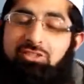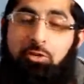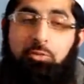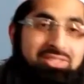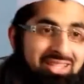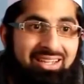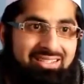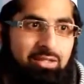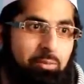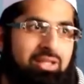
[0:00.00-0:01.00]
he starts
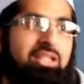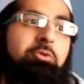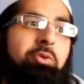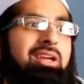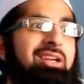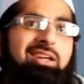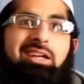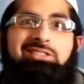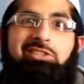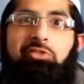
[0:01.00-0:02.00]
reciting when he
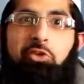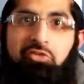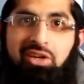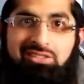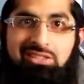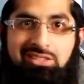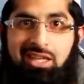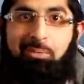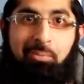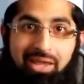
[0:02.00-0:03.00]
recognizes a few
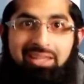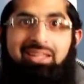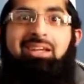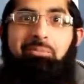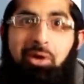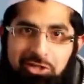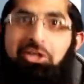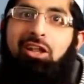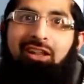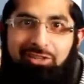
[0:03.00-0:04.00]
verses. Mate,
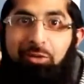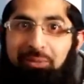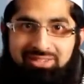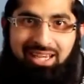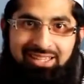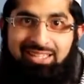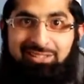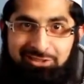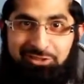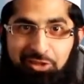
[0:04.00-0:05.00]
mashallah, your
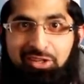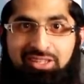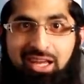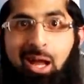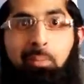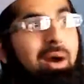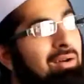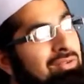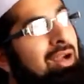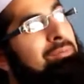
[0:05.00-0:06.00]
recitation's good, but
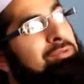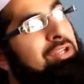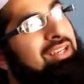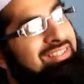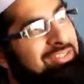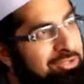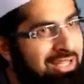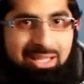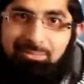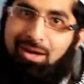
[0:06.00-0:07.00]
I've come to listen
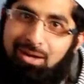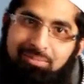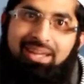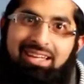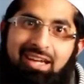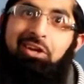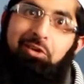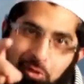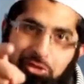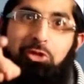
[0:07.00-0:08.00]
to the Imam, mate,
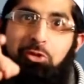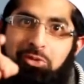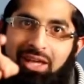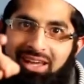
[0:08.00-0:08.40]
not you,